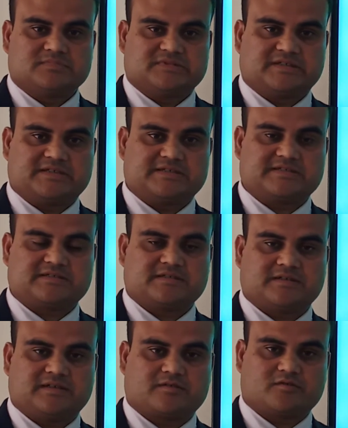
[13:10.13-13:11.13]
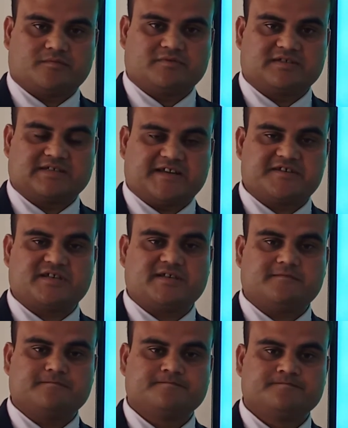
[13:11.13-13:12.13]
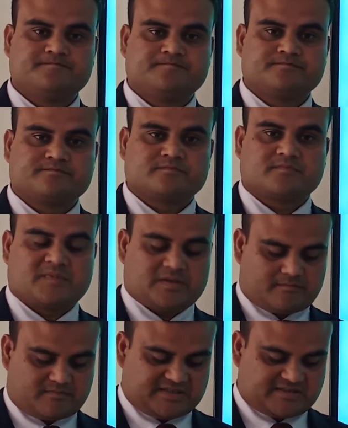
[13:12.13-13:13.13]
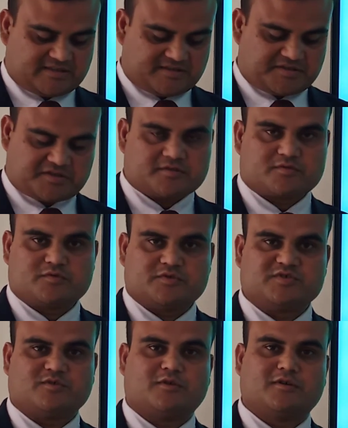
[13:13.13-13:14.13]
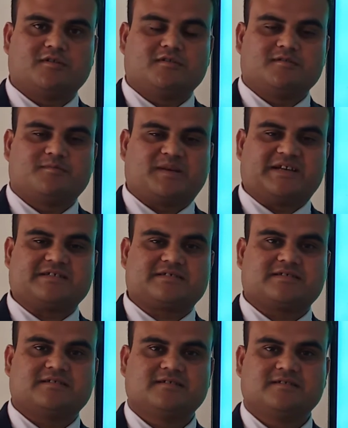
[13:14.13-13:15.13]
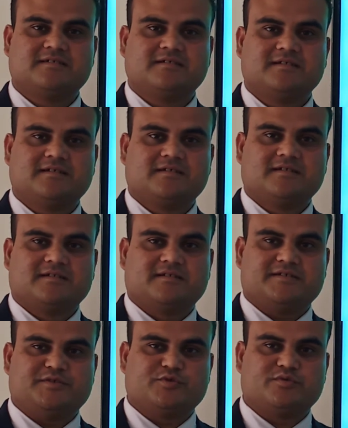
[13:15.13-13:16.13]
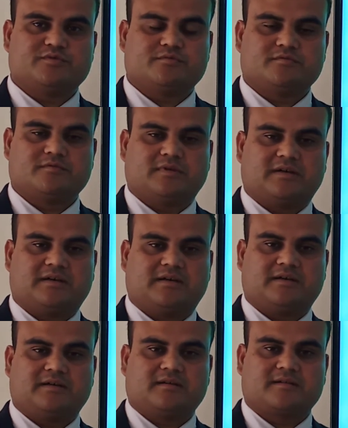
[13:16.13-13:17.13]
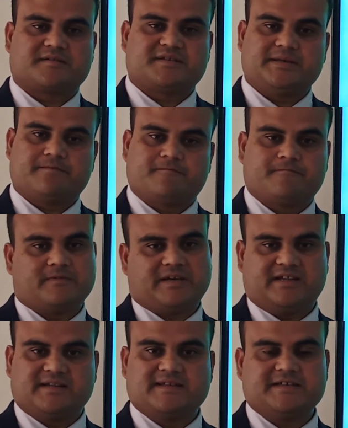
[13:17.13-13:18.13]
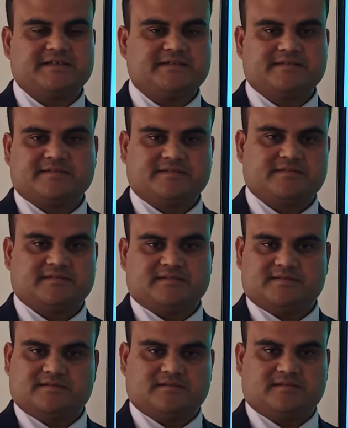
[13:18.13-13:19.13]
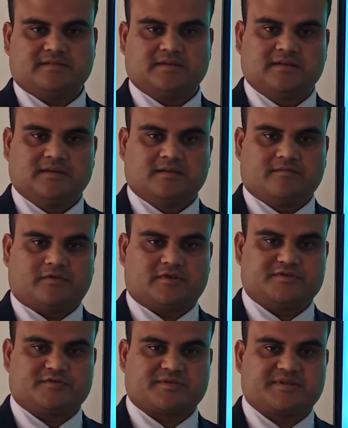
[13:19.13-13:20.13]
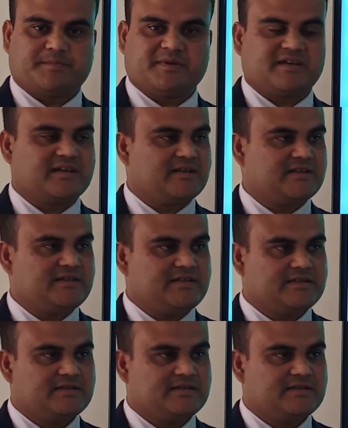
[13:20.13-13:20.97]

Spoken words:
that is COVID-19. My suggestion to you all, please, you keep healthy. For your keeping healthy,